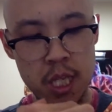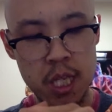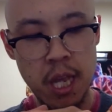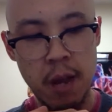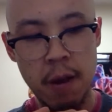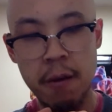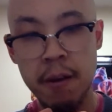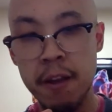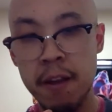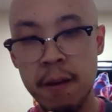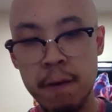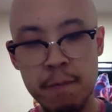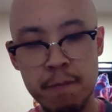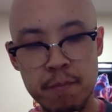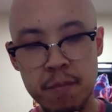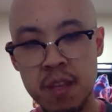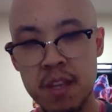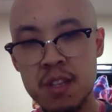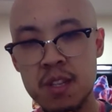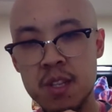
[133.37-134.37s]
area
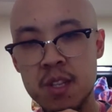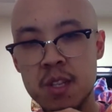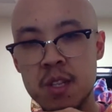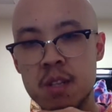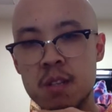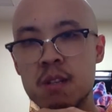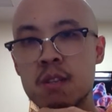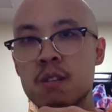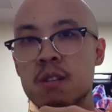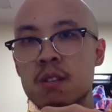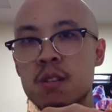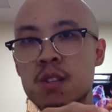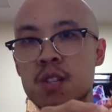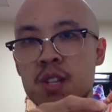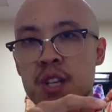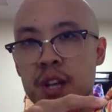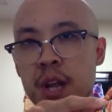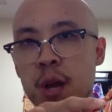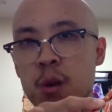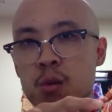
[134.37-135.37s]
is
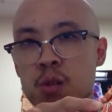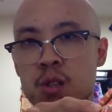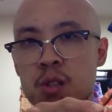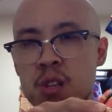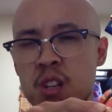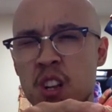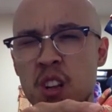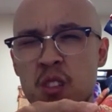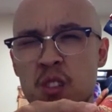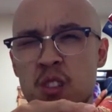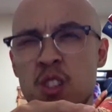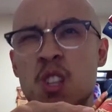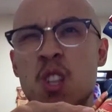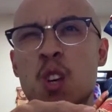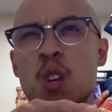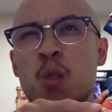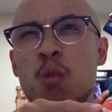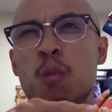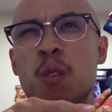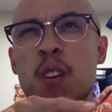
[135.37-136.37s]
stenosed. There's a
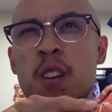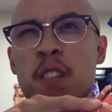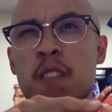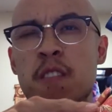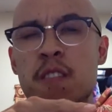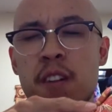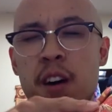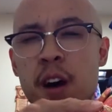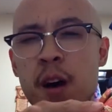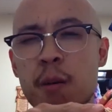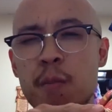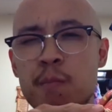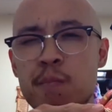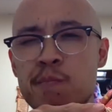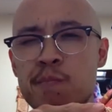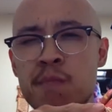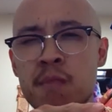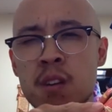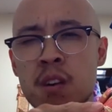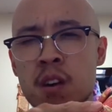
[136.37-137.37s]
little bit of
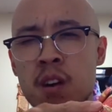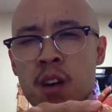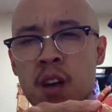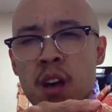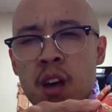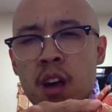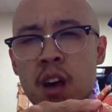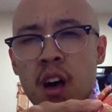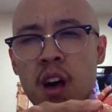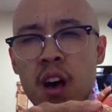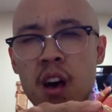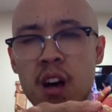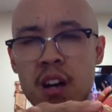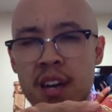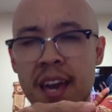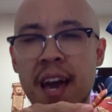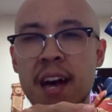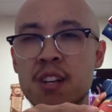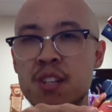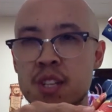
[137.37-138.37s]

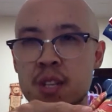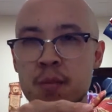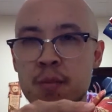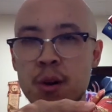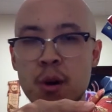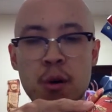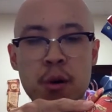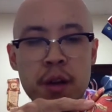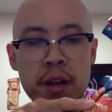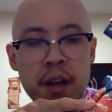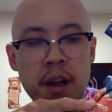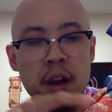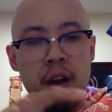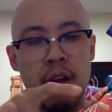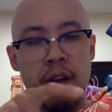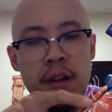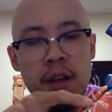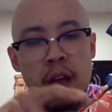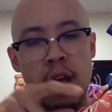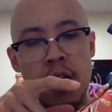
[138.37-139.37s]
calcium going
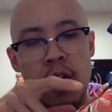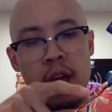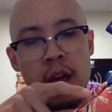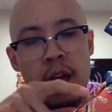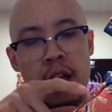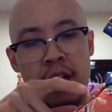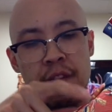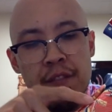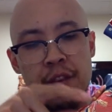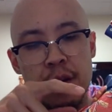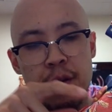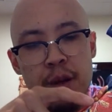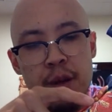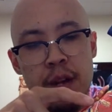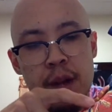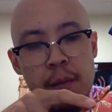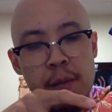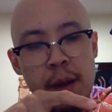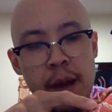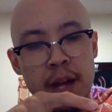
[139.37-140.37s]
on. If you
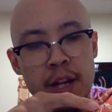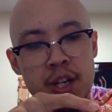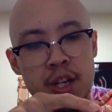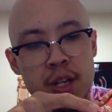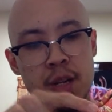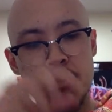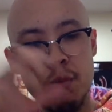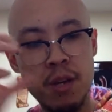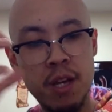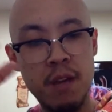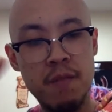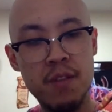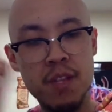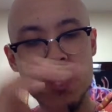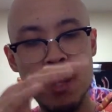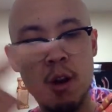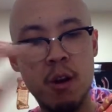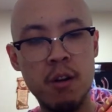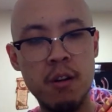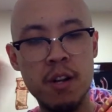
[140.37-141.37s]
can imagine, we give
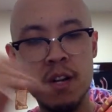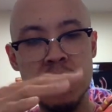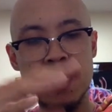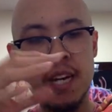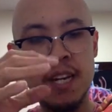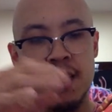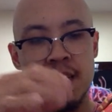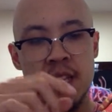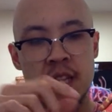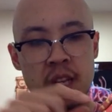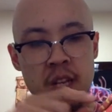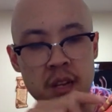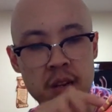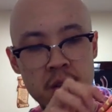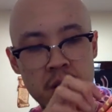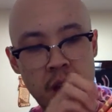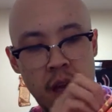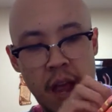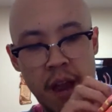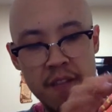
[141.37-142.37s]
this heart adenosine.
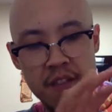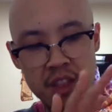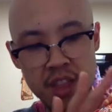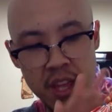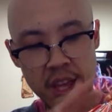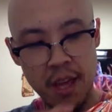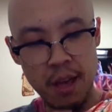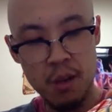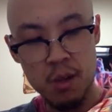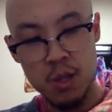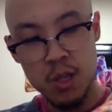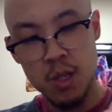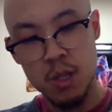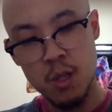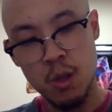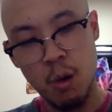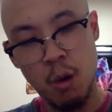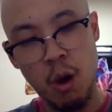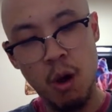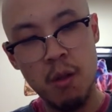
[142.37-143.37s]
Everything else,
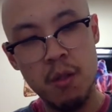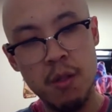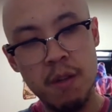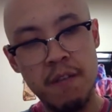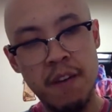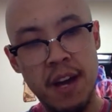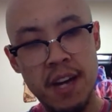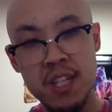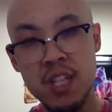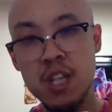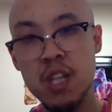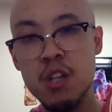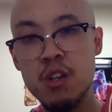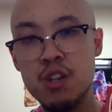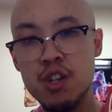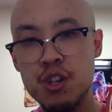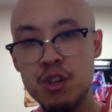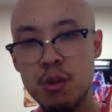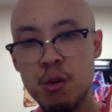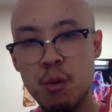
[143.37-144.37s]
so all the
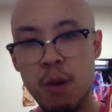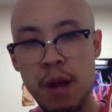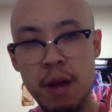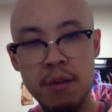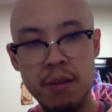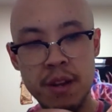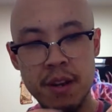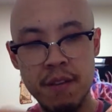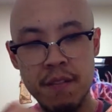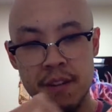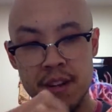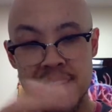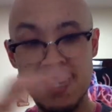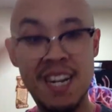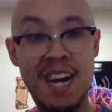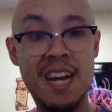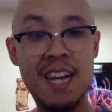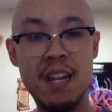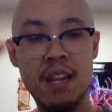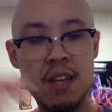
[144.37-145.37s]
vasculature around it,
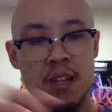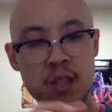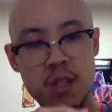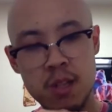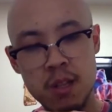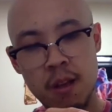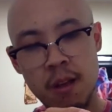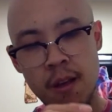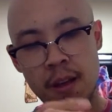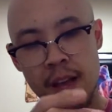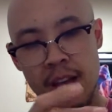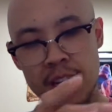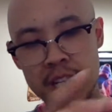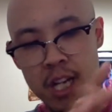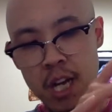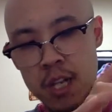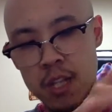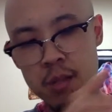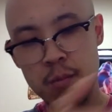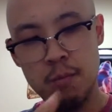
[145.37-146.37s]
dilates, and
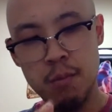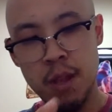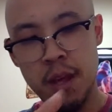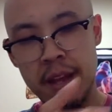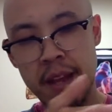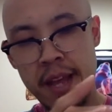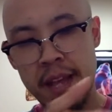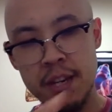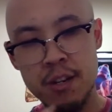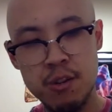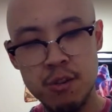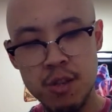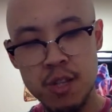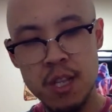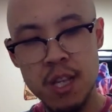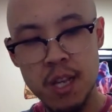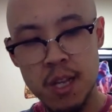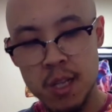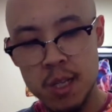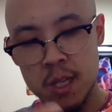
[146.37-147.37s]
tons of blood enters
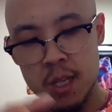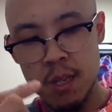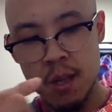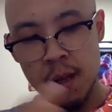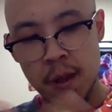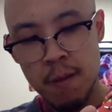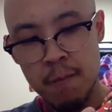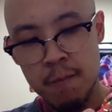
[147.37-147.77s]
this.